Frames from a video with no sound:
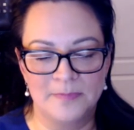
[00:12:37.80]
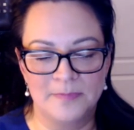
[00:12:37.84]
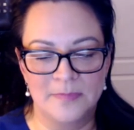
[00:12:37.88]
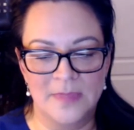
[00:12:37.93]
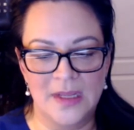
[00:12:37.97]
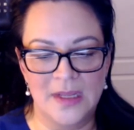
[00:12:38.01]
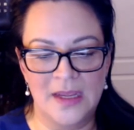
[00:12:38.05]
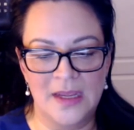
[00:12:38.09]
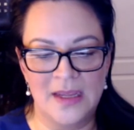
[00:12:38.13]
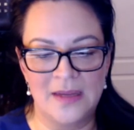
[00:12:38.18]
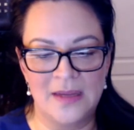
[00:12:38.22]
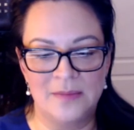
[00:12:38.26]

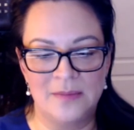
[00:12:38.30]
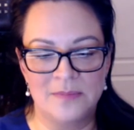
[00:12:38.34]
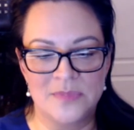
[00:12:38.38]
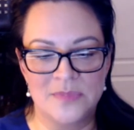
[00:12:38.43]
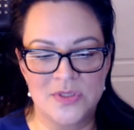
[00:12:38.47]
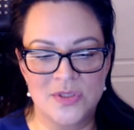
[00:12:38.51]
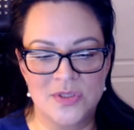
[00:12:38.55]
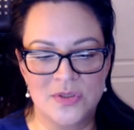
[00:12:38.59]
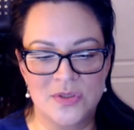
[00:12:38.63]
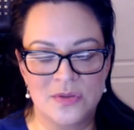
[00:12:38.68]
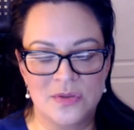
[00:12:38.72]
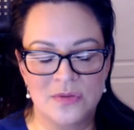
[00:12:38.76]
aim
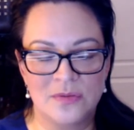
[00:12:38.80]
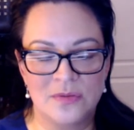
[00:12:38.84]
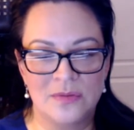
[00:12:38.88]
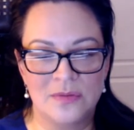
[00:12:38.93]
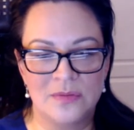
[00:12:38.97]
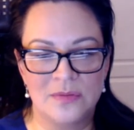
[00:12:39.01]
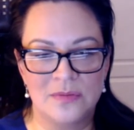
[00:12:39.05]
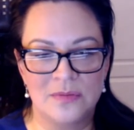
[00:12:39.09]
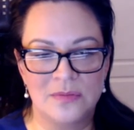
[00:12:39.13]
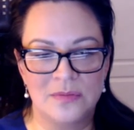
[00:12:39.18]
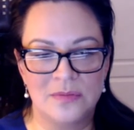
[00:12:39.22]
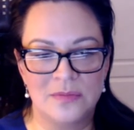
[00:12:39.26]

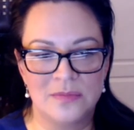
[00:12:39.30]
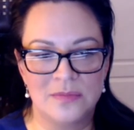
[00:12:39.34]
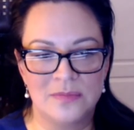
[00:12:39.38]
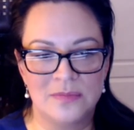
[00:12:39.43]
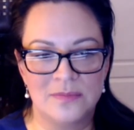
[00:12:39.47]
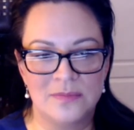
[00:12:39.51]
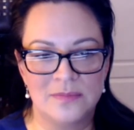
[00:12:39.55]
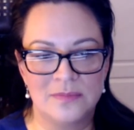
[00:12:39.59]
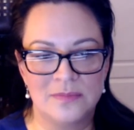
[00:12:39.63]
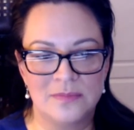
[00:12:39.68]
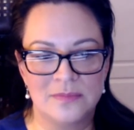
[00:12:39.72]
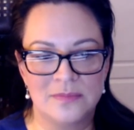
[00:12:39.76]
to
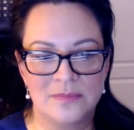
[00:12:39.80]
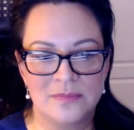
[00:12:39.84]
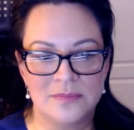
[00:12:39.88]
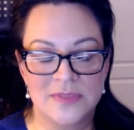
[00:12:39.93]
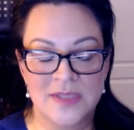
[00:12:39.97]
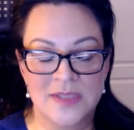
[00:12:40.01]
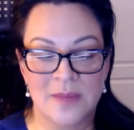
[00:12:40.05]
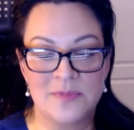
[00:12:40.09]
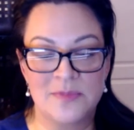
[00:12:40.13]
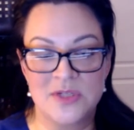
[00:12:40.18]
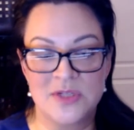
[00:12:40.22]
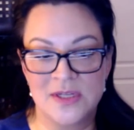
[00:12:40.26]

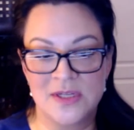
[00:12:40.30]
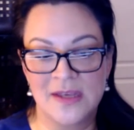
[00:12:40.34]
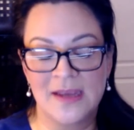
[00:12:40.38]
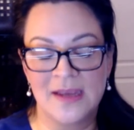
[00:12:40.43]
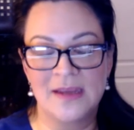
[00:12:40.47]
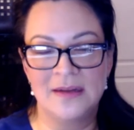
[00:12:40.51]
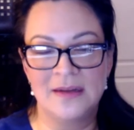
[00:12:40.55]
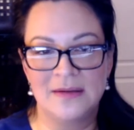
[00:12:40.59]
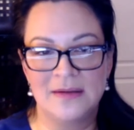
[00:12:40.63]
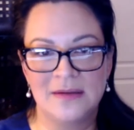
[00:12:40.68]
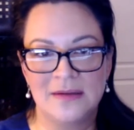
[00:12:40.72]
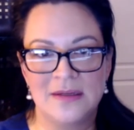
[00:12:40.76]

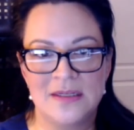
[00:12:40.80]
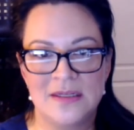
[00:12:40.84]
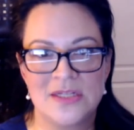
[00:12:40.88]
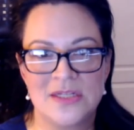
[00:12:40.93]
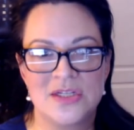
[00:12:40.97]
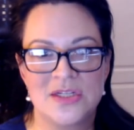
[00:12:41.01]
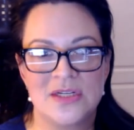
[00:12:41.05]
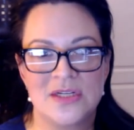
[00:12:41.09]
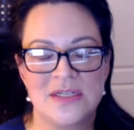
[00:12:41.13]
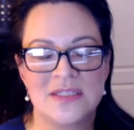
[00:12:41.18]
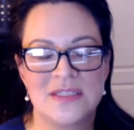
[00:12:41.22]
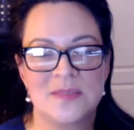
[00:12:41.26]
subjugate
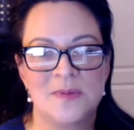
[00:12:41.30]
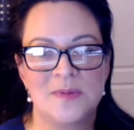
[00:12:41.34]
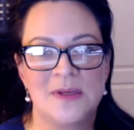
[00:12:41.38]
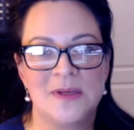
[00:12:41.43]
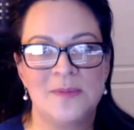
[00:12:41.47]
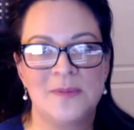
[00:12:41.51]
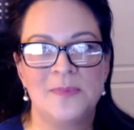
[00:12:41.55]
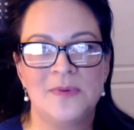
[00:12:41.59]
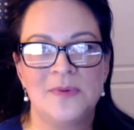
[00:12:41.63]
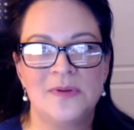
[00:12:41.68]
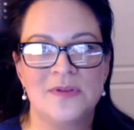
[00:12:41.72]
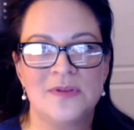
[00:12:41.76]
Indigenous
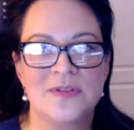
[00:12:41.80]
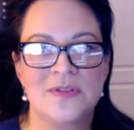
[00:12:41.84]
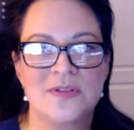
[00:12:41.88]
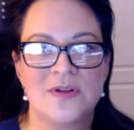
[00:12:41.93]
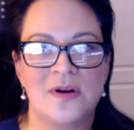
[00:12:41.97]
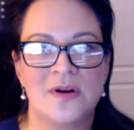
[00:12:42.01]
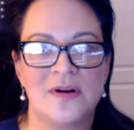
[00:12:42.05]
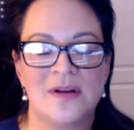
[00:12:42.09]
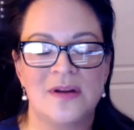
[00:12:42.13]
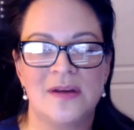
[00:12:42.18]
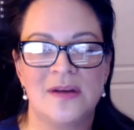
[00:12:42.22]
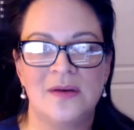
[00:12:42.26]
people,
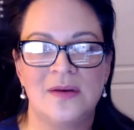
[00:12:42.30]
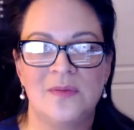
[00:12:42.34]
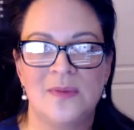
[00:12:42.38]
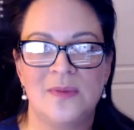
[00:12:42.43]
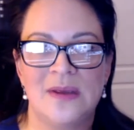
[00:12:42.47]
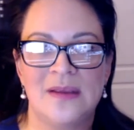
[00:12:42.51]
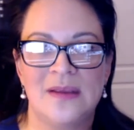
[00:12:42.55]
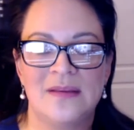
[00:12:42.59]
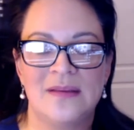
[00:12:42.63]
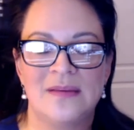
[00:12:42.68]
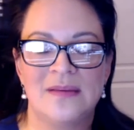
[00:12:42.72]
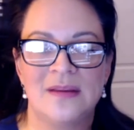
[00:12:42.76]
starting
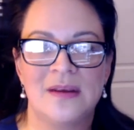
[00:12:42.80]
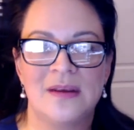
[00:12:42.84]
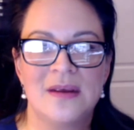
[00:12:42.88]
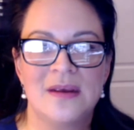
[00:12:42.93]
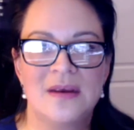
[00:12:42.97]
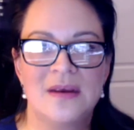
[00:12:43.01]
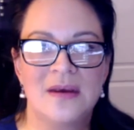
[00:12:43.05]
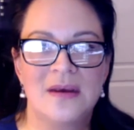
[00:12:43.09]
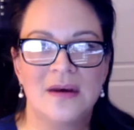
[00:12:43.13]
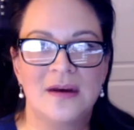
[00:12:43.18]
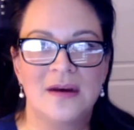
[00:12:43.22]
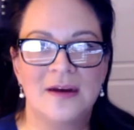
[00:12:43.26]
with
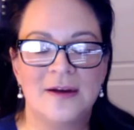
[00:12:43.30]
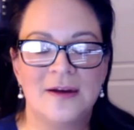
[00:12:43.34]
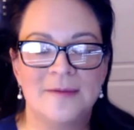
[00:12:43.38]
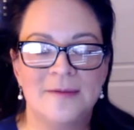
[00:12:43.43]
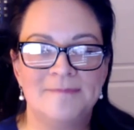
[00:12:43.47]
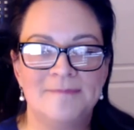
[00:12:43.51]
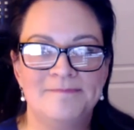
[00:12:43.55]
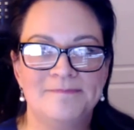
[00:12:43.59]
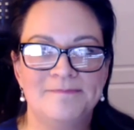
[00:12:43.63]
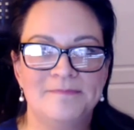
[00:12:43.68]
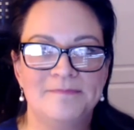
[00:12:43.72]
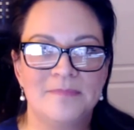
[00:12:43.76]

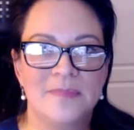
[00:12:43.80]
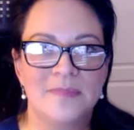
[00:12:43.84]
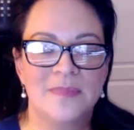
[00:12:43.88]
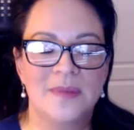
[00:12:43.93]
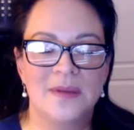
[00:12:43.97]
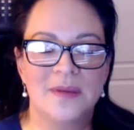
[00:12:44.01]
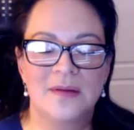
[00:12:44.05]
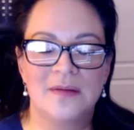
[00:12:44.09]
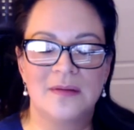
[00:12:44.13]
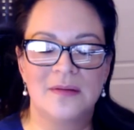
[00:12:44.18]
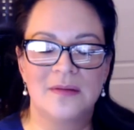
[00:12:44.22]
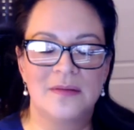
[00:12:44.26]

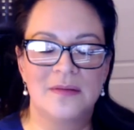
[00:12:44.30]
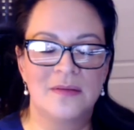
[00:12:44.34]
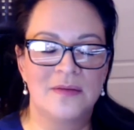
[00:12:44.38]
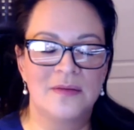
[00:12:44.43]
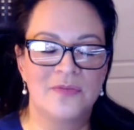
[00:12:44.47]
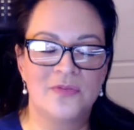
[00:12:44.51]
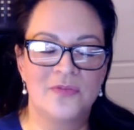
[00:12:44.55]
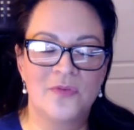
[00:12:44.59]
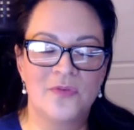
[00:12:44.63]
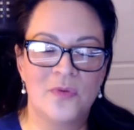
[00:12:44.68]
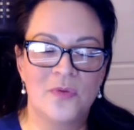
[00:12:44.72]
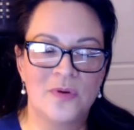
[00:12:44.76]
the
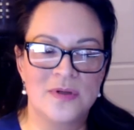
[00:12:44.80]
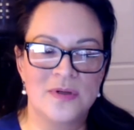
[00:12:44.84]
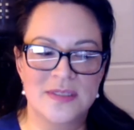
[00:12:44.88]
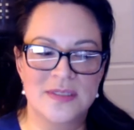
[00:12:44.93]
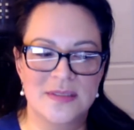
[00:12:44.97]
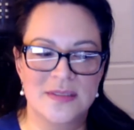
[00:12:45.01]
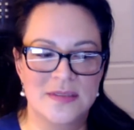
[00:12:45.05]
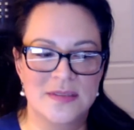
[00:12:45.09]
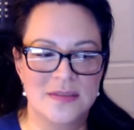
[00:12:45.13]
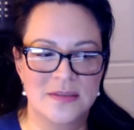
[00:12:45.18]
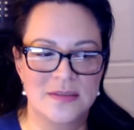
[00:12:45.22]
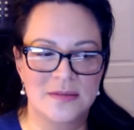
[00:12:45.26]

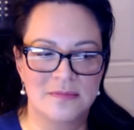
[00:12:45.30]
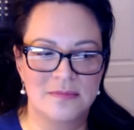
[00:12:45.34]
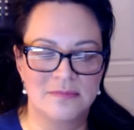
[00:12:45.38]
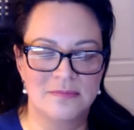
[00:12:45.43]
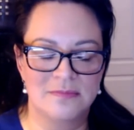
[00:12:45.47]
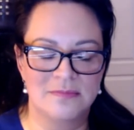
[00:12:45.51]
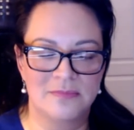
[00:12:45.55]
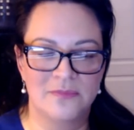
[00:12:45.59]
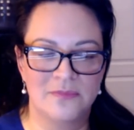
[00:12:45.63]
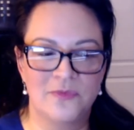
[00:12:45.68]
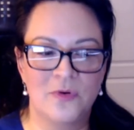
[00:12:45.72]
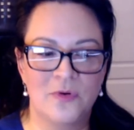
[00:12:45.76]

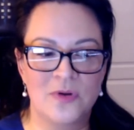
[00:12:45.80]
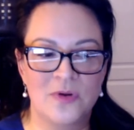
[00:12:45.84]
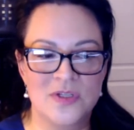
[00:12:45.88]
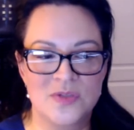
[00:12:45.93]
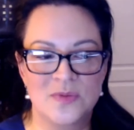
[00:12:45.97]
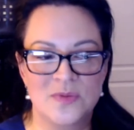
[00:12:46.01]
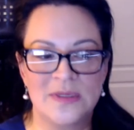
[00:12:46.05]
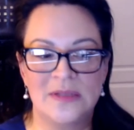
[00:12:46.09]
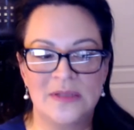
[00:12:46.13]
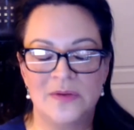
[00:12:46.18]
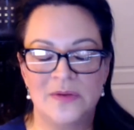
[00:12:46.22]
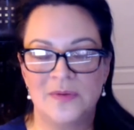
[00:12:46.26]
forced
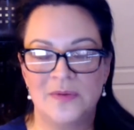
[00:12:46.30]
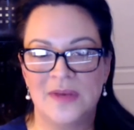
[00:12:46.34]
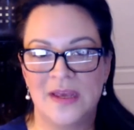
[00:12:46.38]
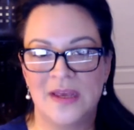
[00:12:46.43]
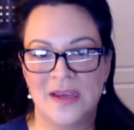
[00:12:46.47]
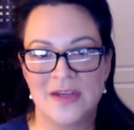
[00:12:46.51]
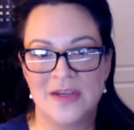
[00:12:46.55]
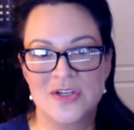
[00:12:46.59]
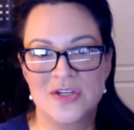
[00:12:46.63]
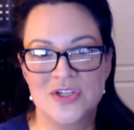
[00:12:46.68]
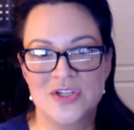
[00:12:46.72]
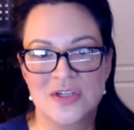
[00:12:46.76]

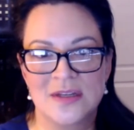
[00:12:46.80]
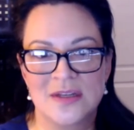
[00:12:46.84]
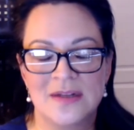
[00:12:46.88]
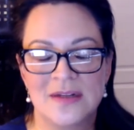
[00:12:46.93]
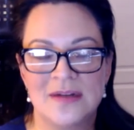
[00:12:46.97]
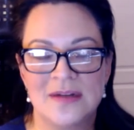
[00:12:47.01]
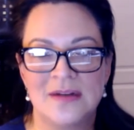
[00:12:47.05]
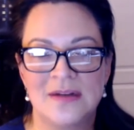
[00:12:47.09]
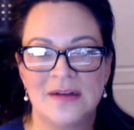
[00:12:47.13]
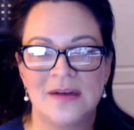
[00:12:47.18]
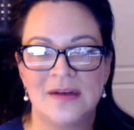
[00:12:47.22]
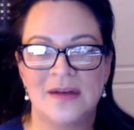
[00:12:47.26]

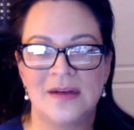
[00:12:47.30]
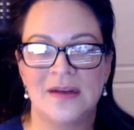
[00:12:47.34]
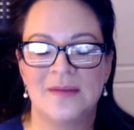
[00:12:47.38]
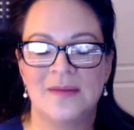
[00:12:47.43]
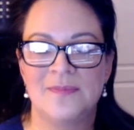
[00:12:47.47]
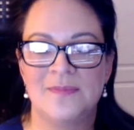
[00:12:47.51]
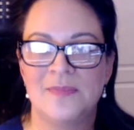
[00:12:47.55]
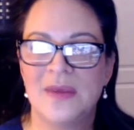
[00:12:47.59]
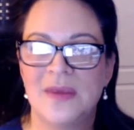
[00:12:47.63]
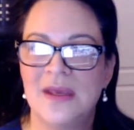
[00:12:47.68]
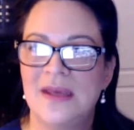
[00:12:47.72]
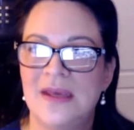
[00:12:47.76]
relocation.
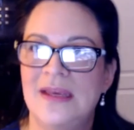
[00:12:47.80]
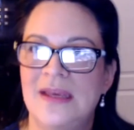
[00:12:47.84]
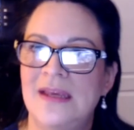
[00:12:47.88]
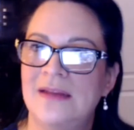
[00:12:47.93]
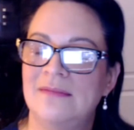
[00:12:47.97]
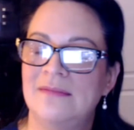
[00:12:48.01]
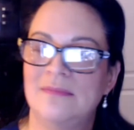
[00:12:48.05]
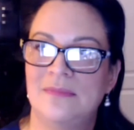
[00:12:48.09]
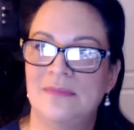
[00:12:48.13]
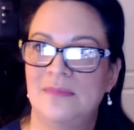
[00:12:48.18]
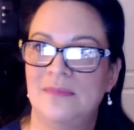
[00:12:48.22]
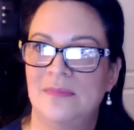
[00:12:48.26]

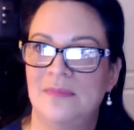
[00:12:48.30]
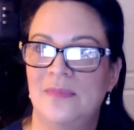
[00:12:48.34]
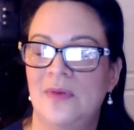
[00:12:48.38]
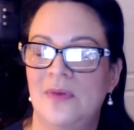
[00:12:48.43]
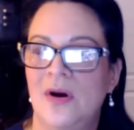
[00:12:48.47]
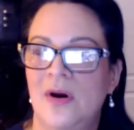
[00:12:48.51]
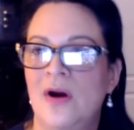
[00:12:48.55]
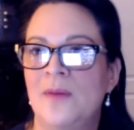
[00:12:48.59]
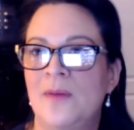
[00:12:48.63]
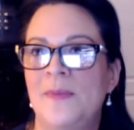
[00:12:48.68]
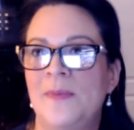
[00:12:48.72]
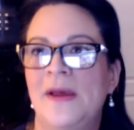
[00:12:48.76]
In
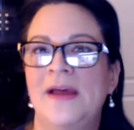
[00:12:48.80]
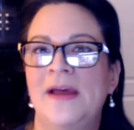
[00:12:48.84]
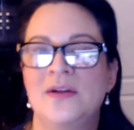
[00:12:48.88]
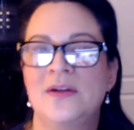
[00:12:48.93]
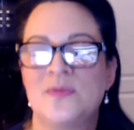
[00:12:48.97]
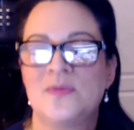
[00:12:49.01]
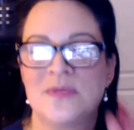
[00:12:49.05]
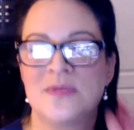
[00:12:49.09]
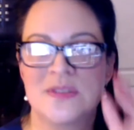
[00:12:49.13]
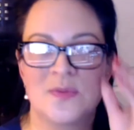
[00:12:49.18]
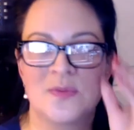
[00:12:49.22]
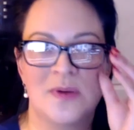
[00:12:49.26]
our band
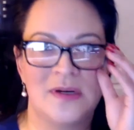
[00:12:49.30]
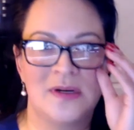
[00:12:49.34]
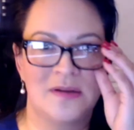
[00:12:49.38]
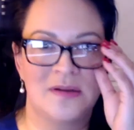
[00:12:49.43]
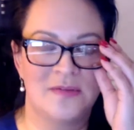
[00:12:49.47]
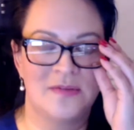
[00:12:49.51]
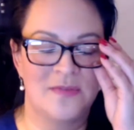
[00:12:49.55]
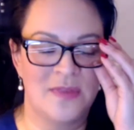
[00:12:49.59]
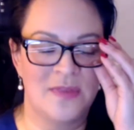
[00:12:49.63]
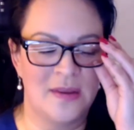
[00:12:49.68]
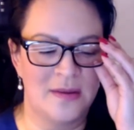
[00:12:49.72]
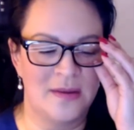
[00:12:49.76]
was one
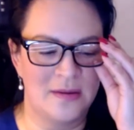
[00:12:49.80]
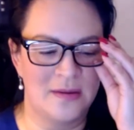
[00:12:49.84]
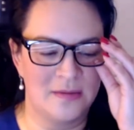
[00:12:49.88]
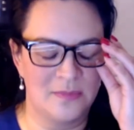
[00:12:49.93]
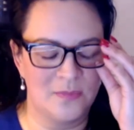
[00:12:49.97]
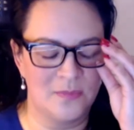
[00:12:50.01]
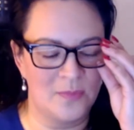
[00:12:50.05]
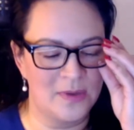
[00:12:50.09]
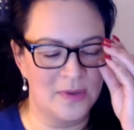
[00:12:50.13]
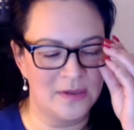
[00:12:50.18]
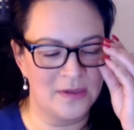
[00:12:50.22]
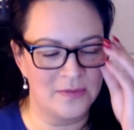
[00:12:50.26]
of
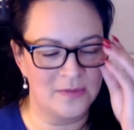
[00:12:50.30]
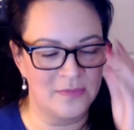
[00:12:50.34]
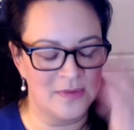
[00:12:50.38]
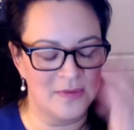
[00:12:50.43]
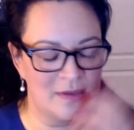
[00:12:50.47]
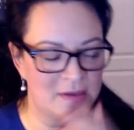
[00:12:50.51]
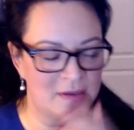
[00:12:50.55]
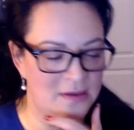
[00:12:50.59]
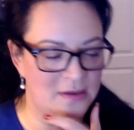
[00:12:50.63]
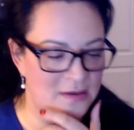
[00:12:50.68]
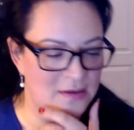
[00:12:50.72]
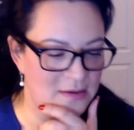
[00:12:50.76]

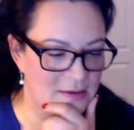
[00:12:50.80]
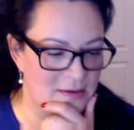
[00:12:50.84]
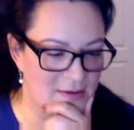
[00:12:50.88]
the